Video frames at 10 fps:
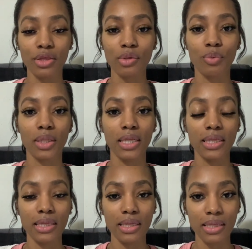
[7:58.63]
to release
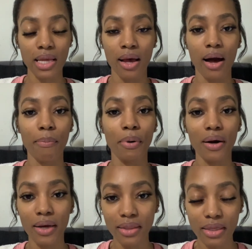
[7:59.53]
this
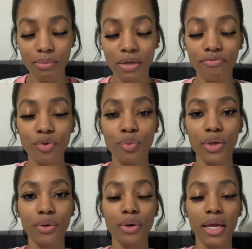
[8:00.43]
upon them, if you
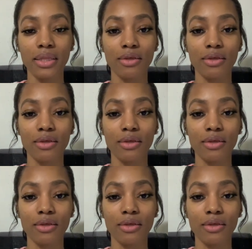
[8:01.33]
will, and to